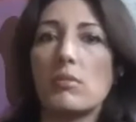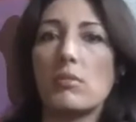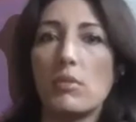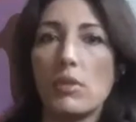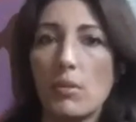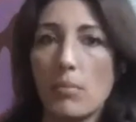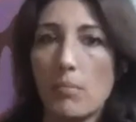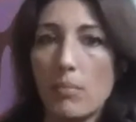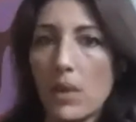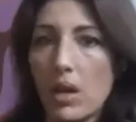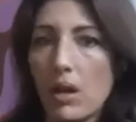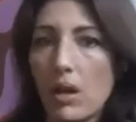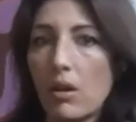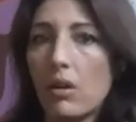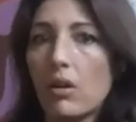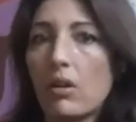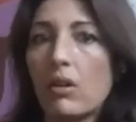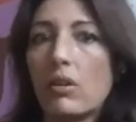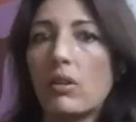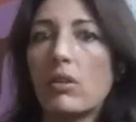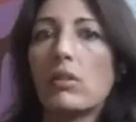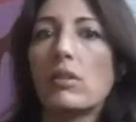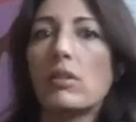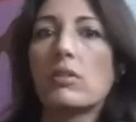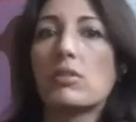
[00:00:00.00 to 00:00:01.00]
the
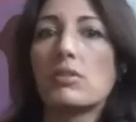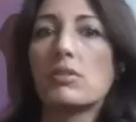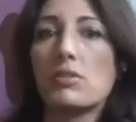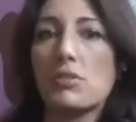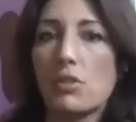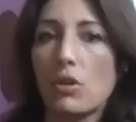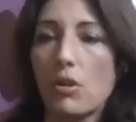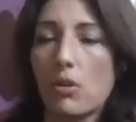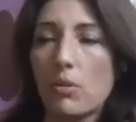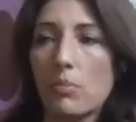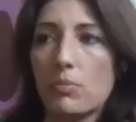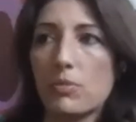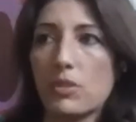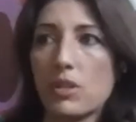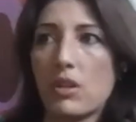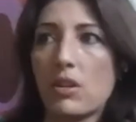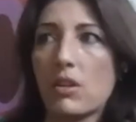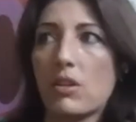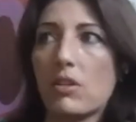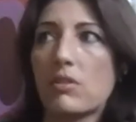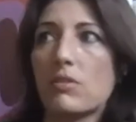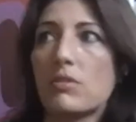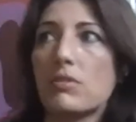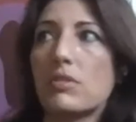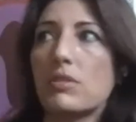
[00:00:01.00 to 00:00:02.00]
mill, the
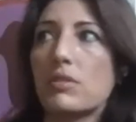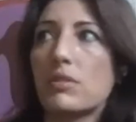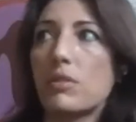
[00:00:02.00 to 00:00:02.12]
sculptors,